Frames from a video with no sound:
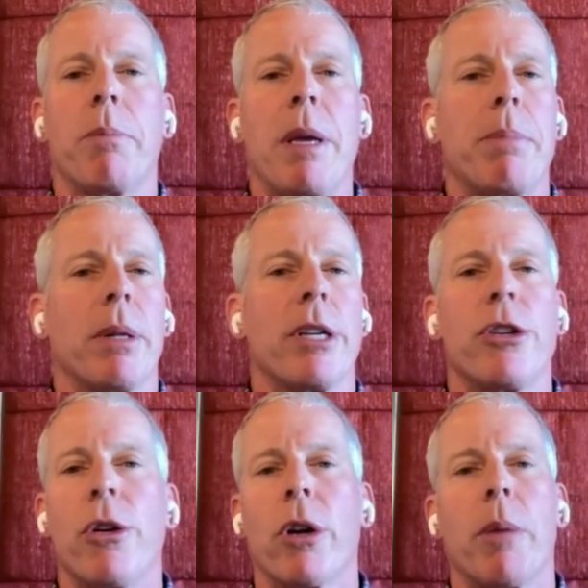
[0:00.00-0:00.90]
people
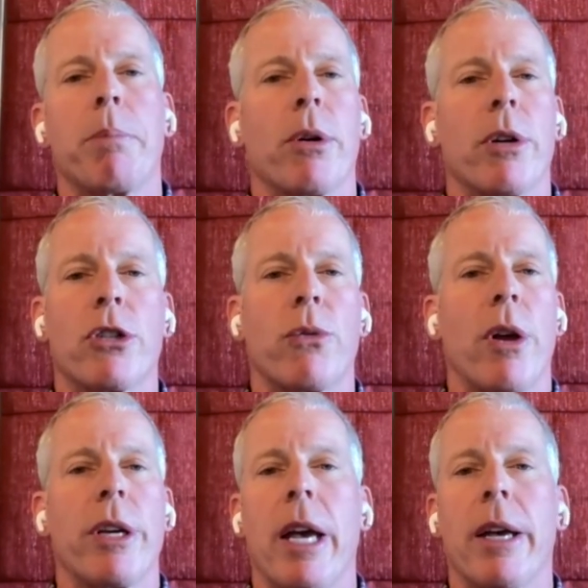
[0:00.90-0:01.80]
in Europe or
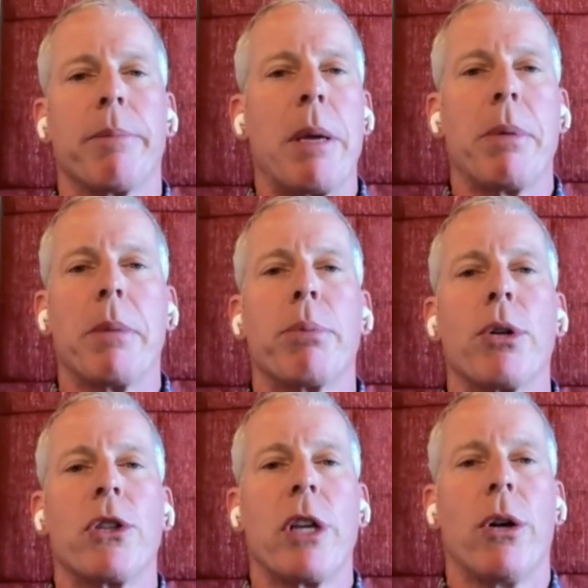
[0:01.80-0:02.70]
Australia, people in
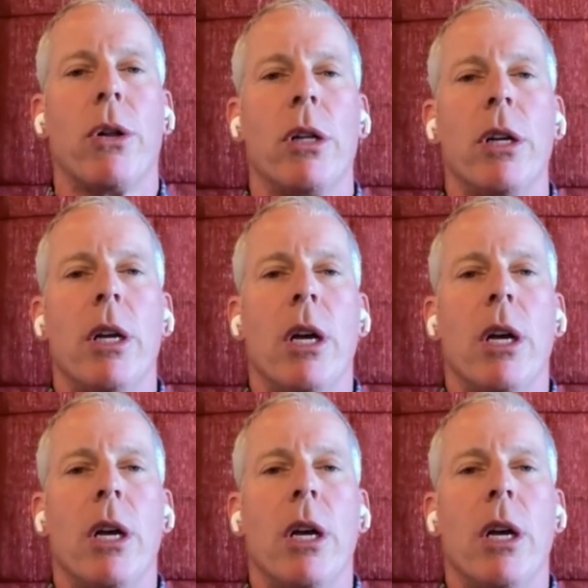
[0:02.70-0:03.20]
Brazil.